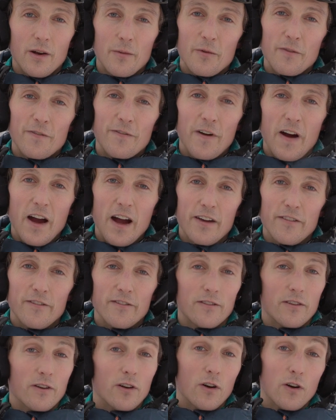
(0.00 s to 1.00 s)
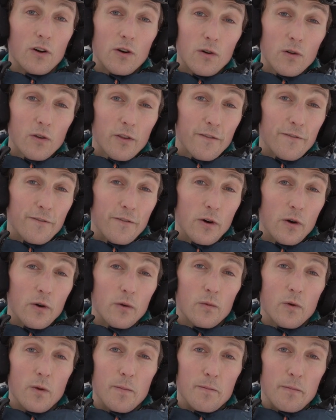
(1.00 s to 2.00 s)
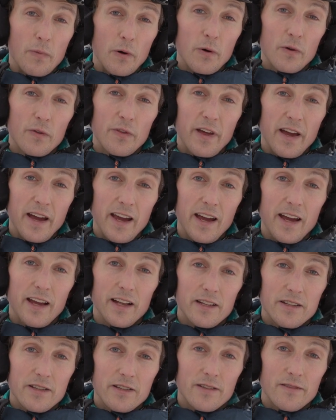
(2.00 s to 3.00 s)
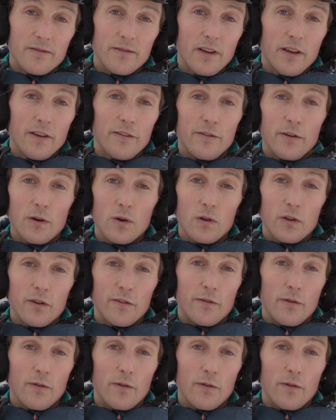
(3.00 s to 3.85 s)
Number 5, hold the phone with both hands. If you hold the